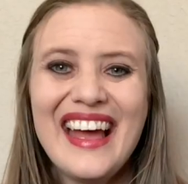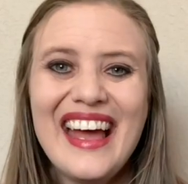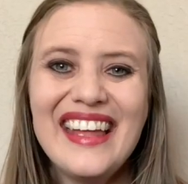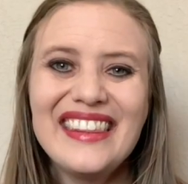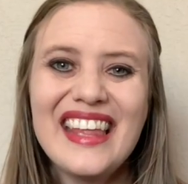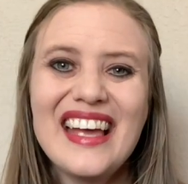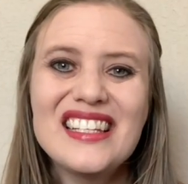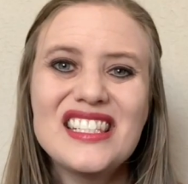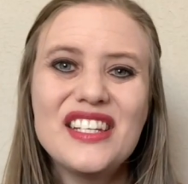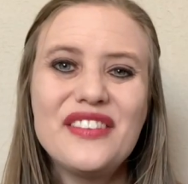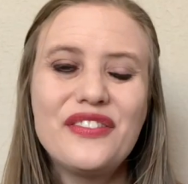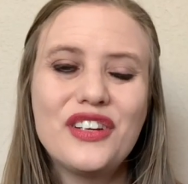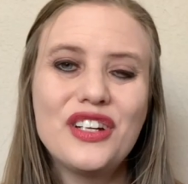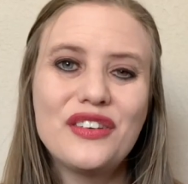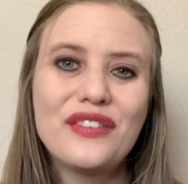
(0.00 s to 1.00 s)
And lastly,
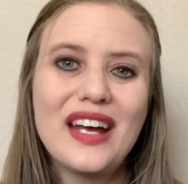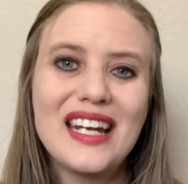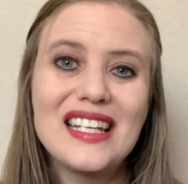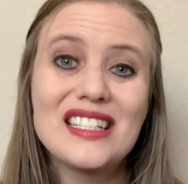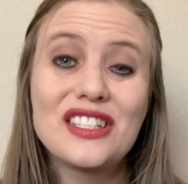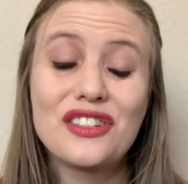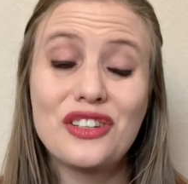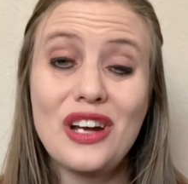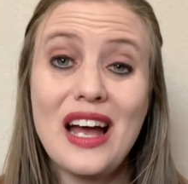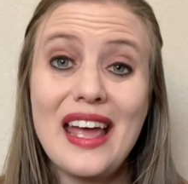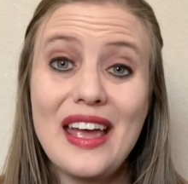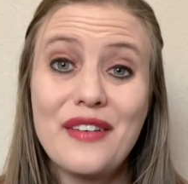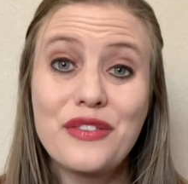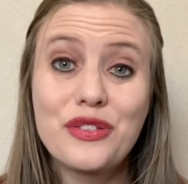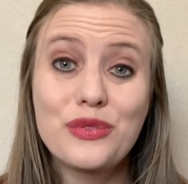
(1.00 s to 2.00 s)
for your writing center, I
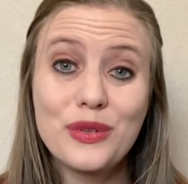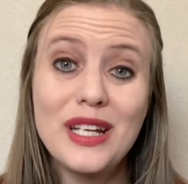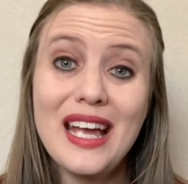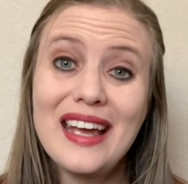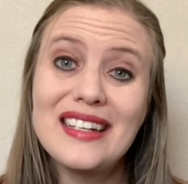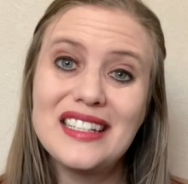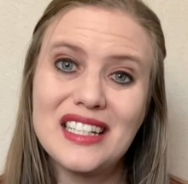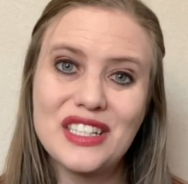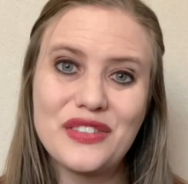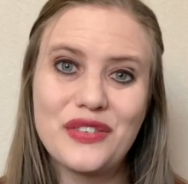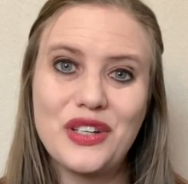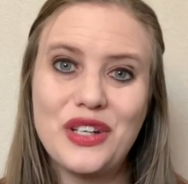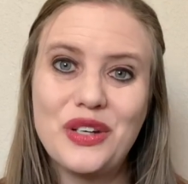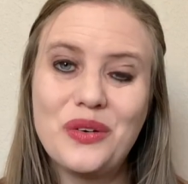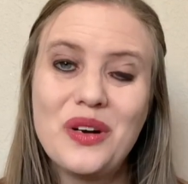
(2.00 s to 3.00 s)
have three ideas for
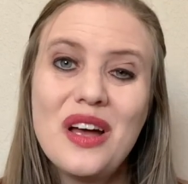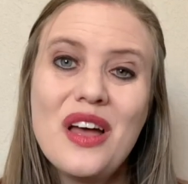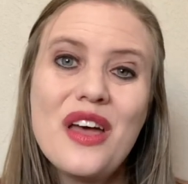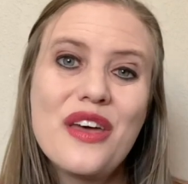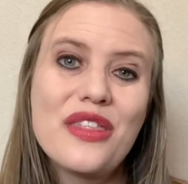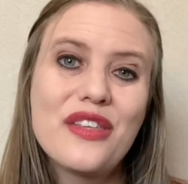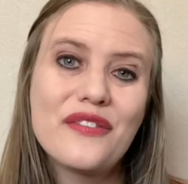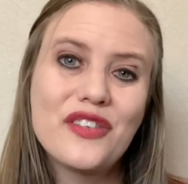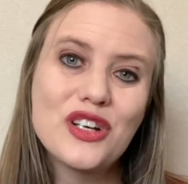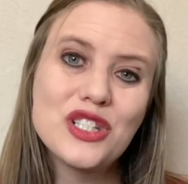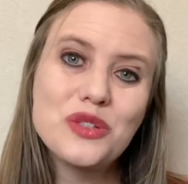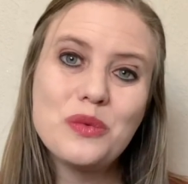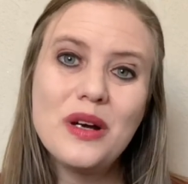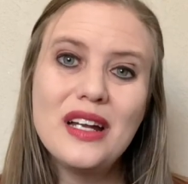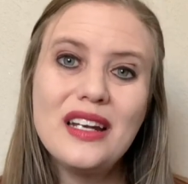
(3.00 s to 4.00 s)
you. The
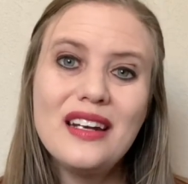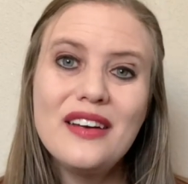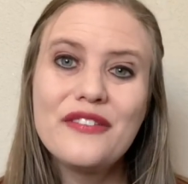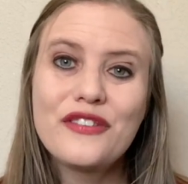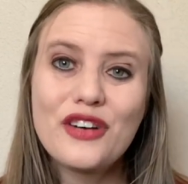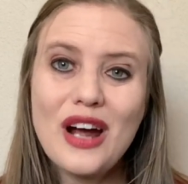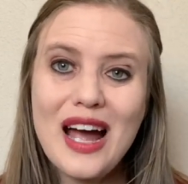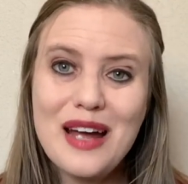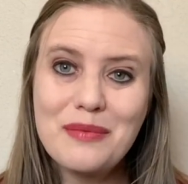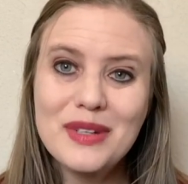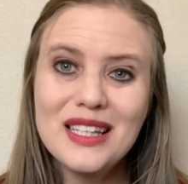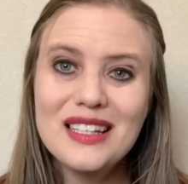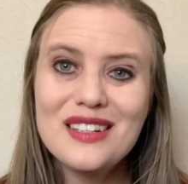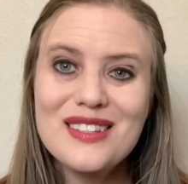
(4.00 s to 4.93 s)
first one, for I'm a Little